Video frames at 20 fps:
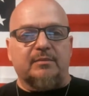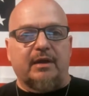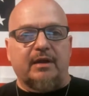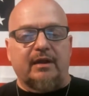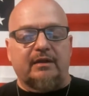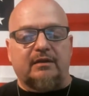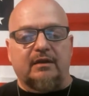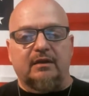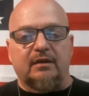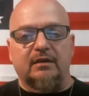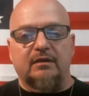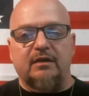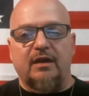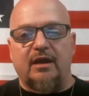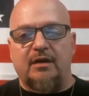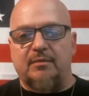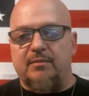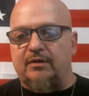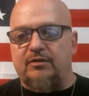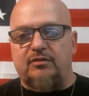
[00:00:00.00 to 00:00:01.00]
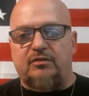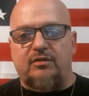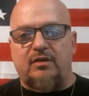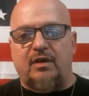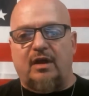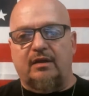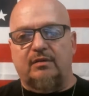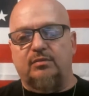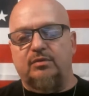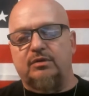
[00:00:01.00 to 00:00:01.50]
I like to look at them.
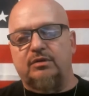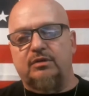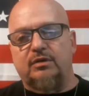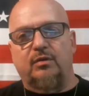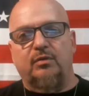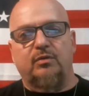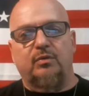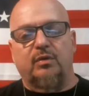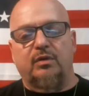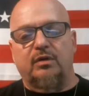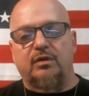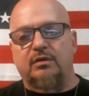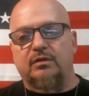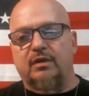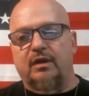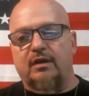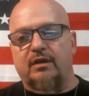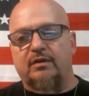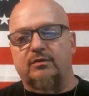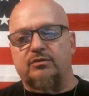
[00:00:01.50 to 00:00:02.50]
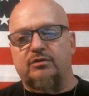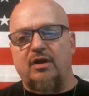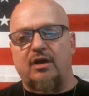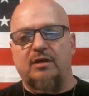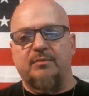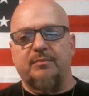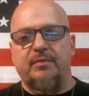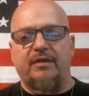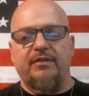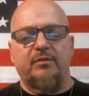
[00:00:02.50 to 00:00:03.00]
I wouldn't own one. Like I was
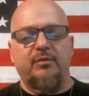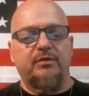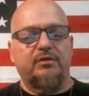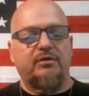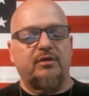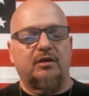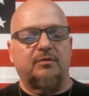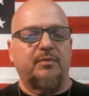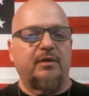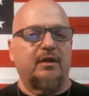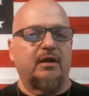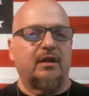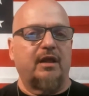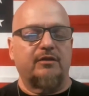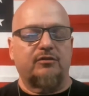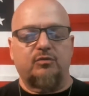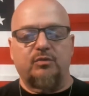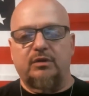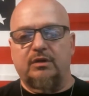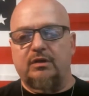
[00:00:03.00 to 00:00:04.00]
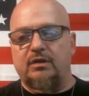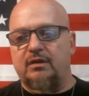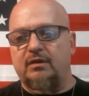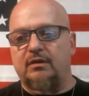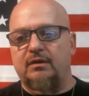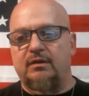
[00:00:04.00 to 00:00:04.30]
talking about, I think we talked about it last week.